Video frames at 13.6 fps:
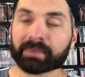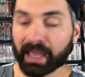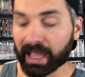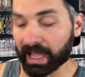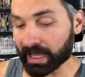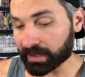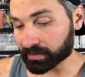
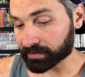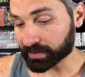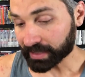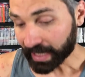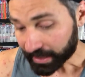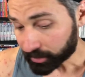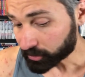and the
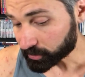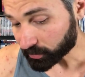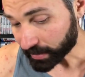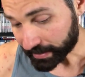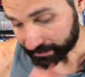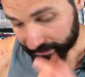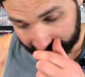guy who
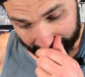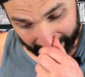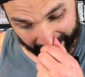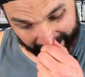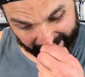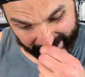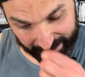directed
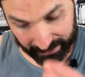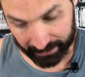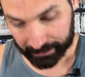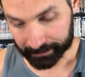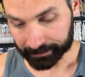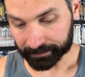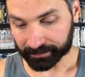this
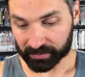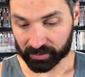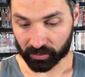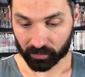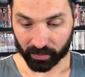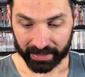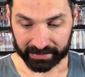
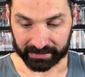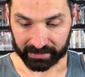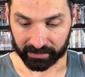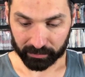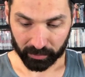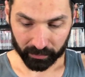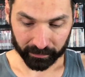directed
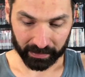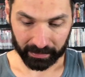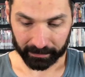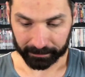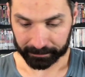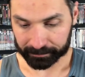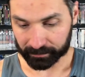a movie
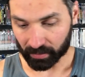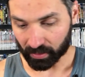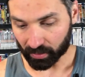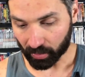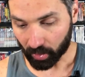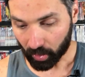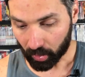
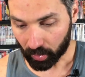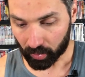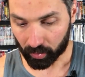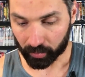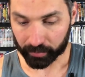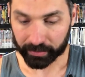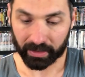
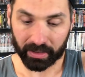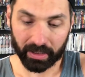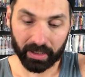called